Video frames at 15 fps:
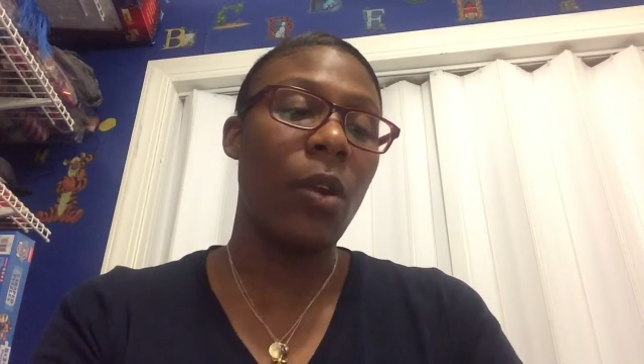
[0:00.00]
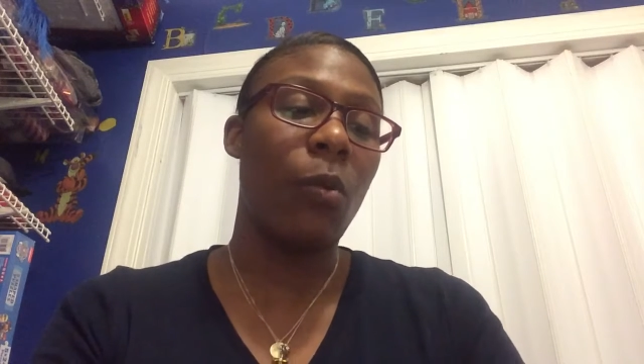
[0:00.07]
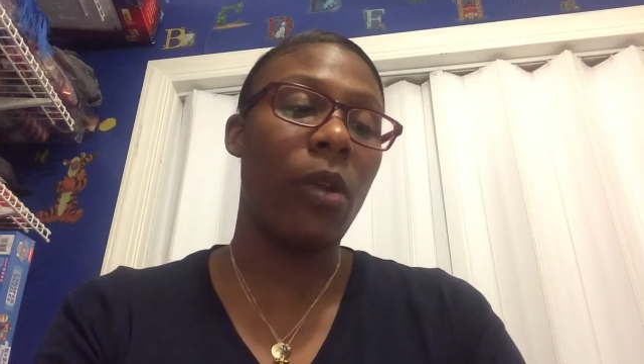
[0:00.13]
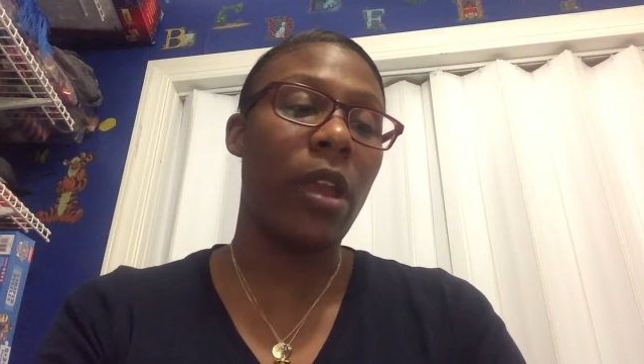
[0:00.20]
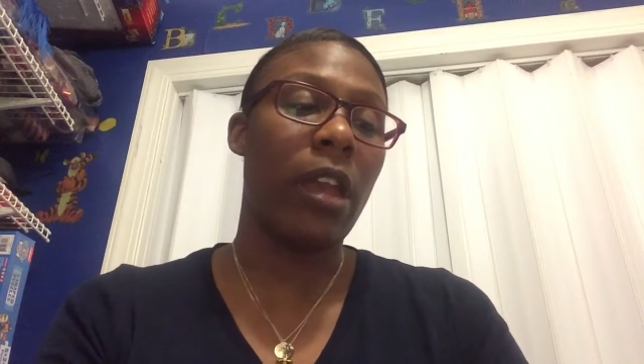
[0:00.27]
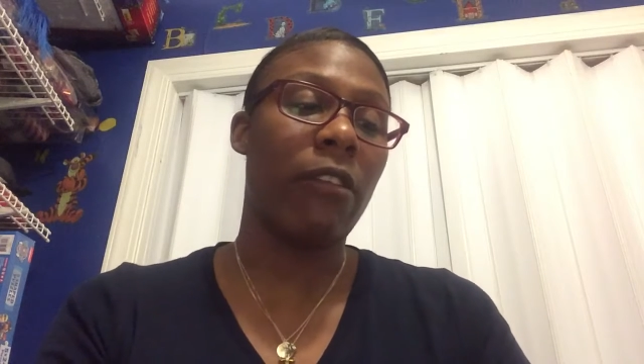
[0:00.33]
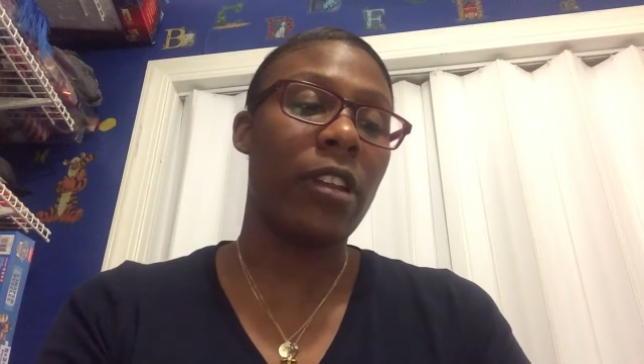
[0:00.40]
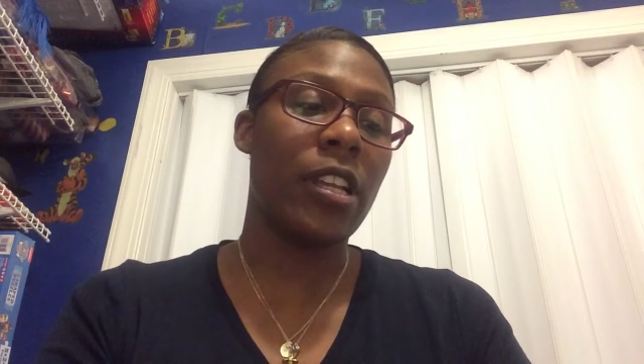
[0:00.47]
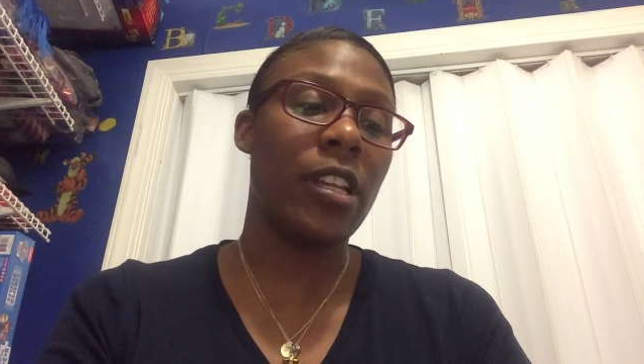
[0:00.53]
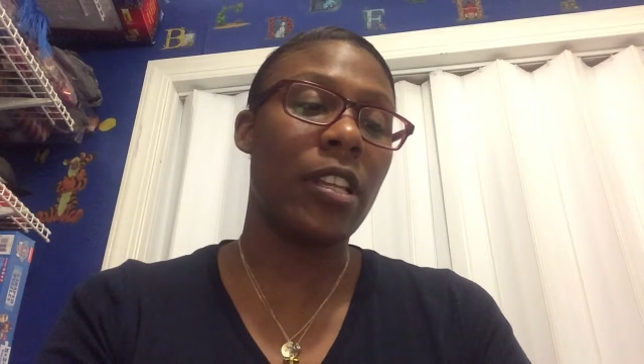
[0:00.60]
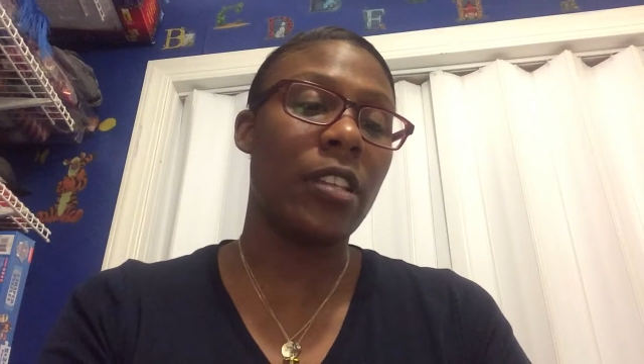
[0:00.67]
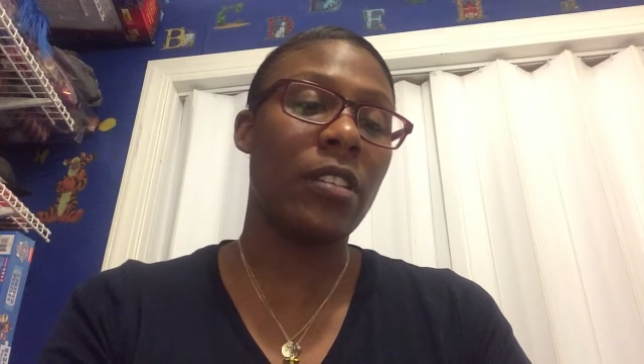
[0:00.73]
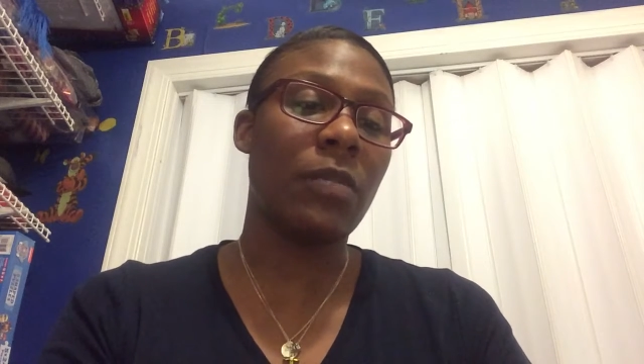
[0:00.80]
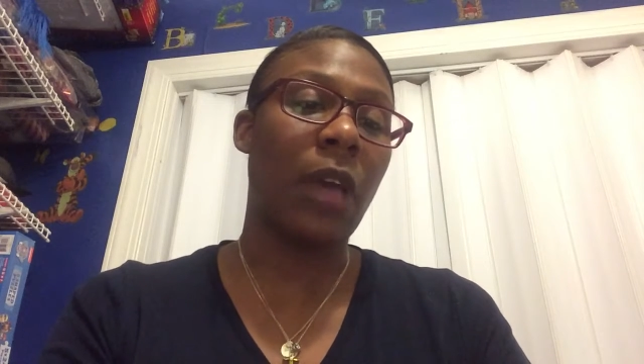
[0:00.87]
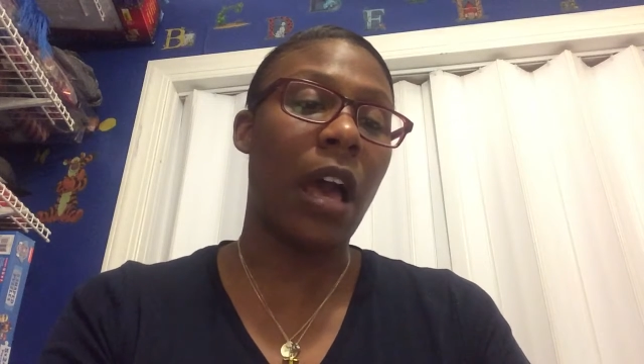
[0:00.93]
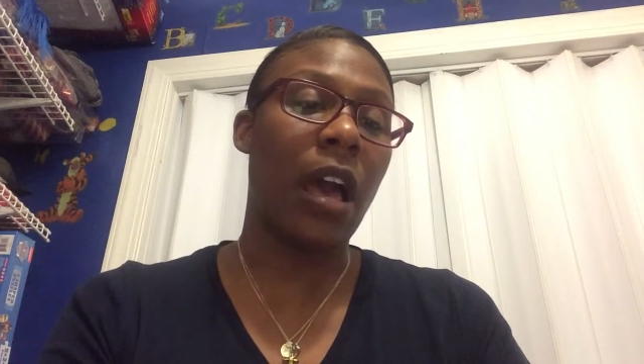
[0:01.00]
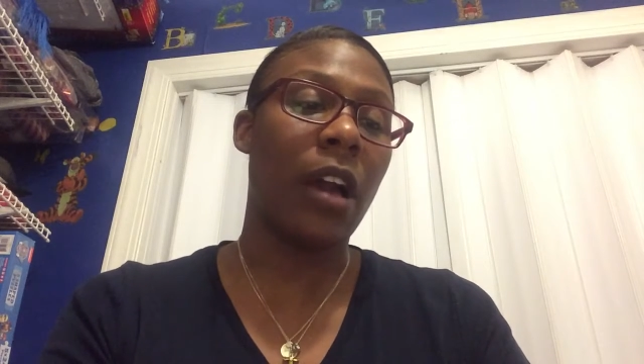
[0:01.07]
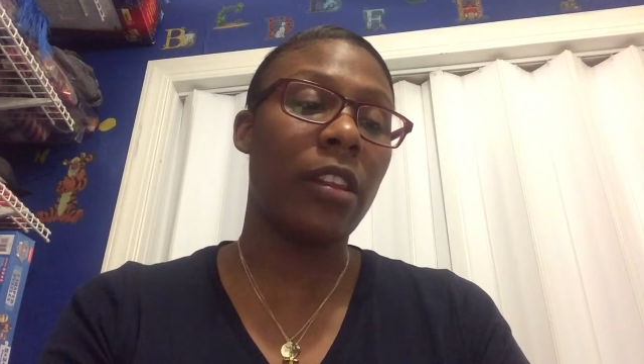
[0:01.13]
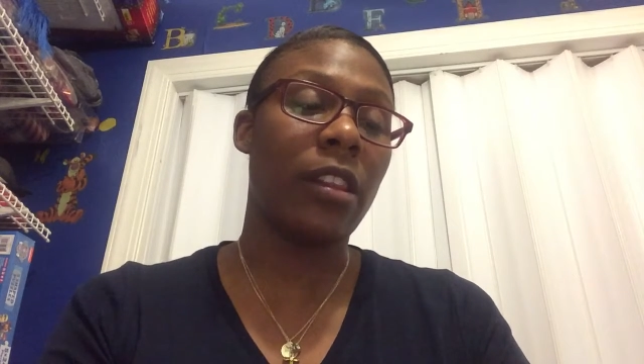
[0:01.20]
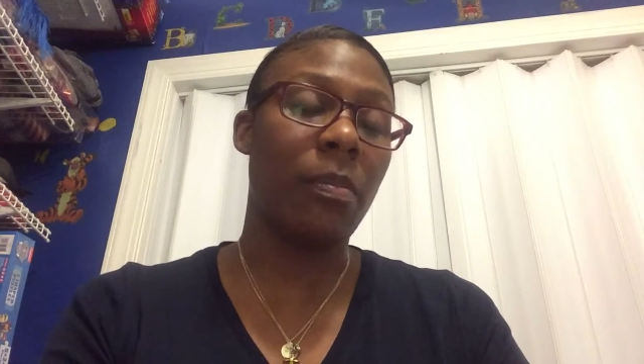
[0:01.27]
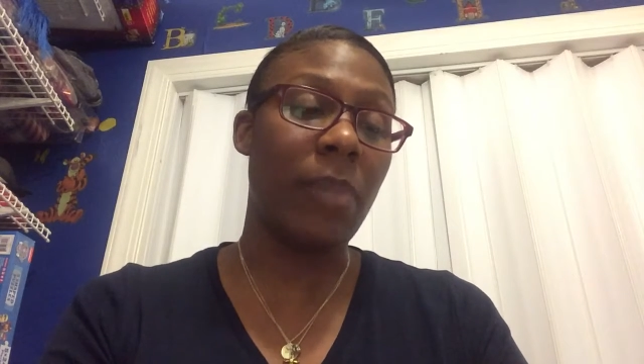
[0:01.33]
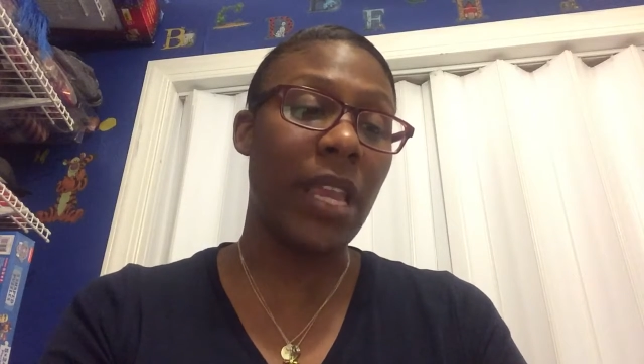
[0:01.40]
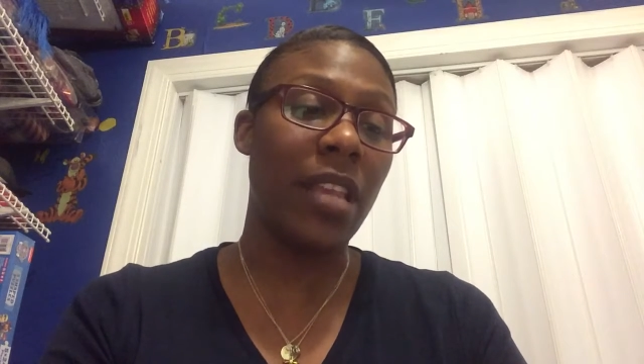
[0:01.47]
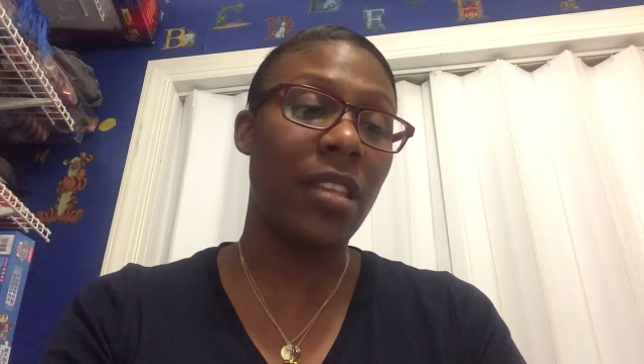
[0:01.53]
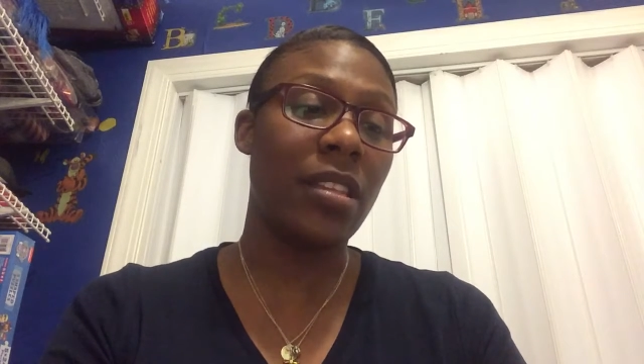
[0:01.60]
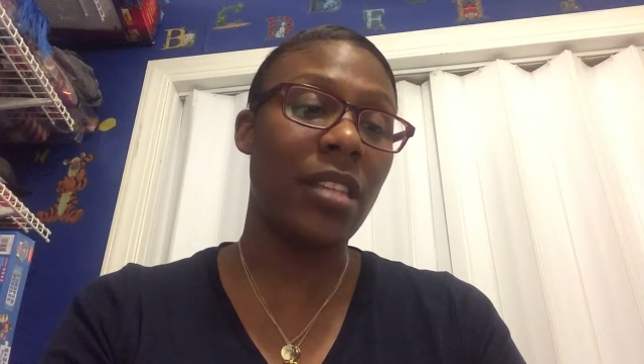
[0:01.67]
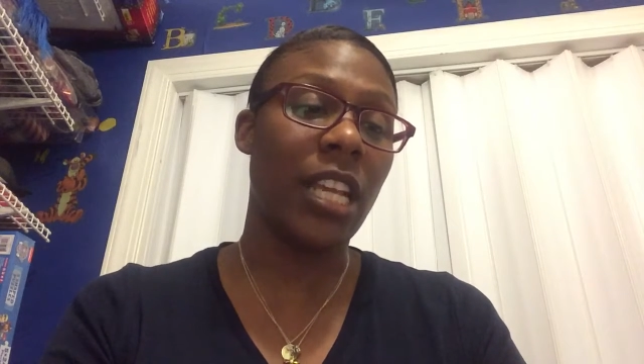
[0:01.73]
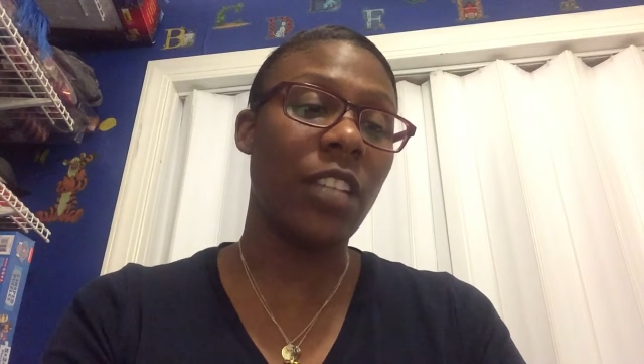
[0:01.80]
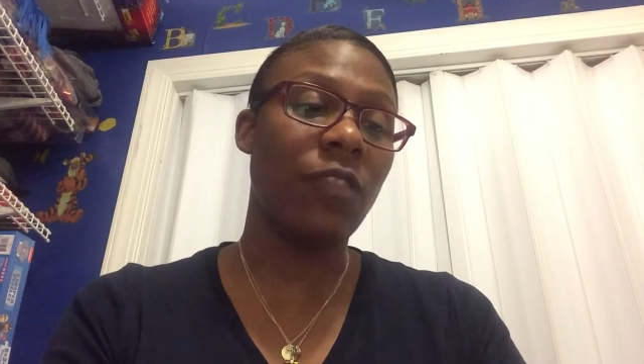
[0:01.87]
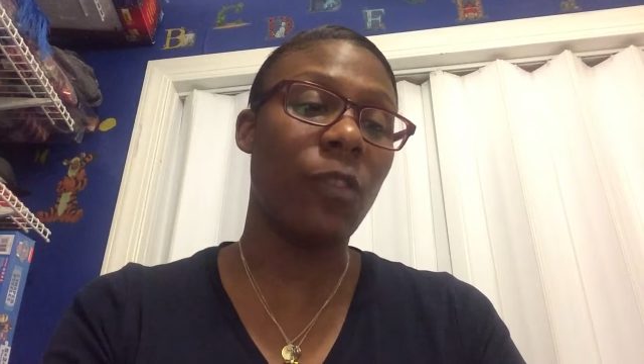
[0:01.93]
Whereas the B
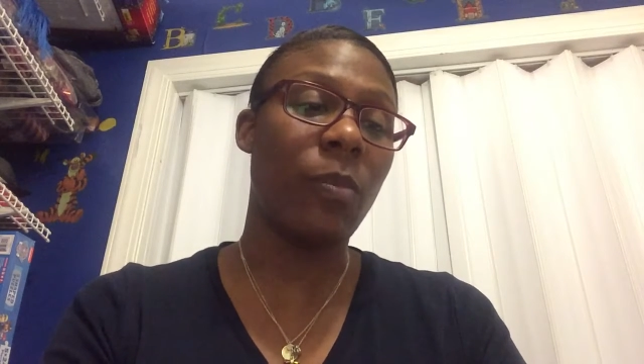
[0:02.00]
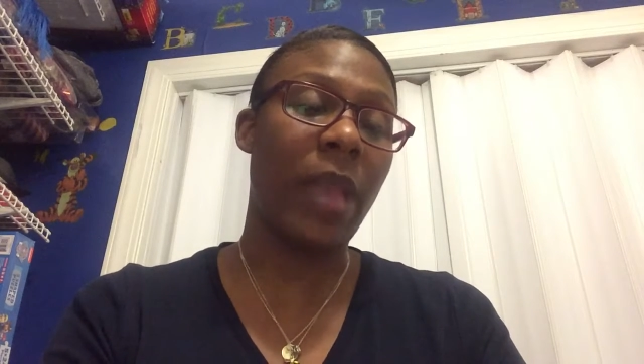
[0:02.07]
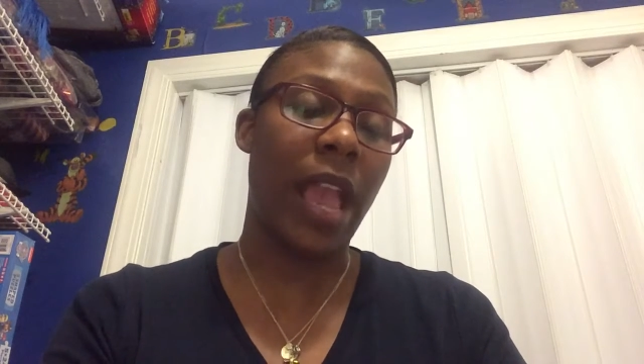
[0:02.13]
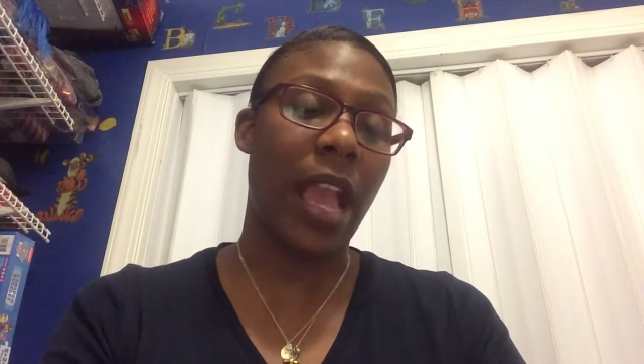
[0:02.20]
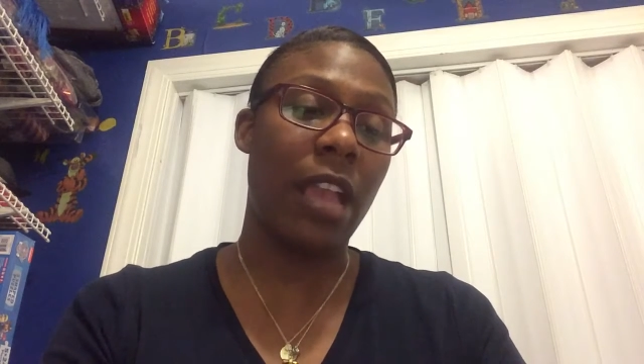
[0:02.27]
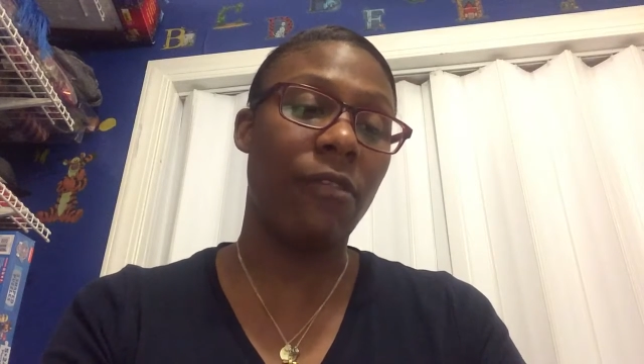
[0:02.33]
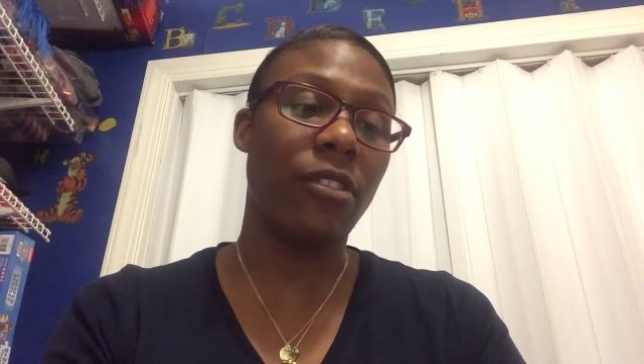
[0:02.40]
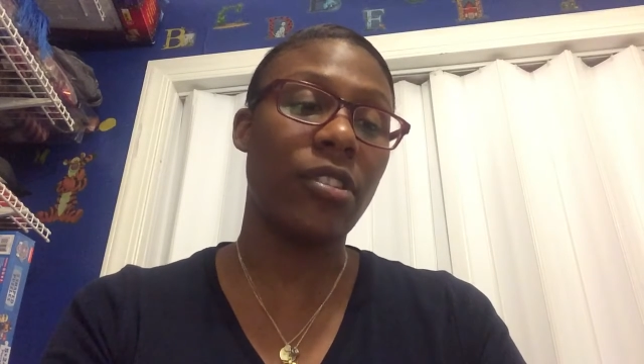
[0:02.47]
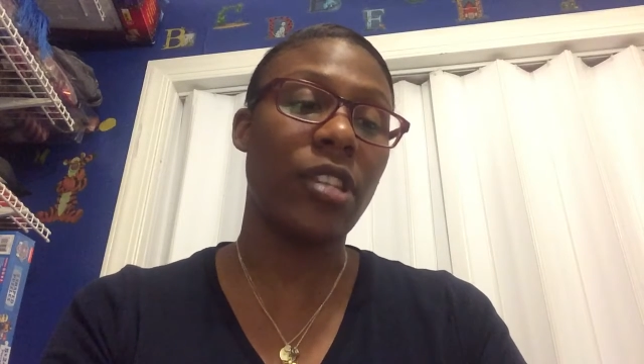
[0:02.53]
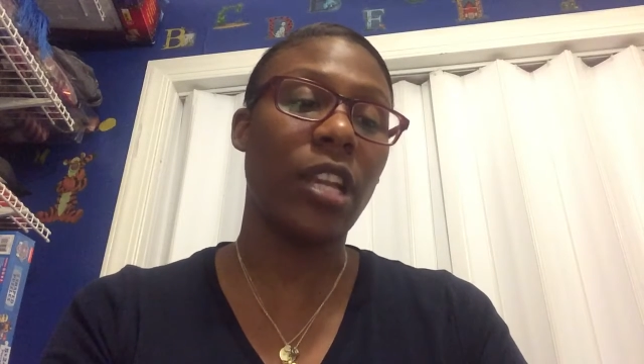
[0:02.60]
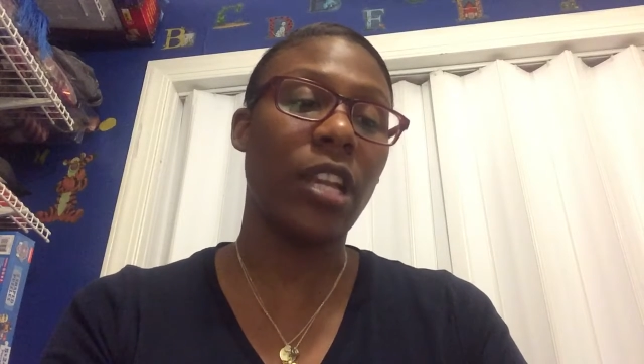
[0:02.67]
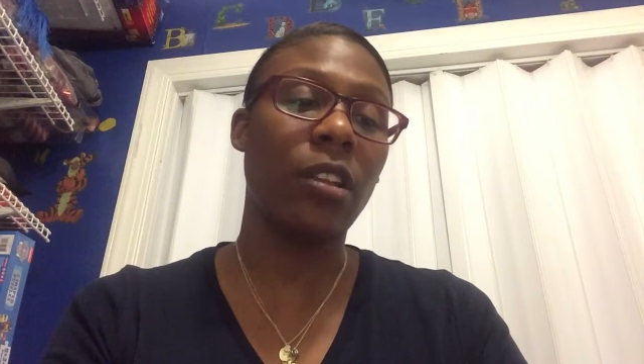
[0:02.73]
stands for behaviors,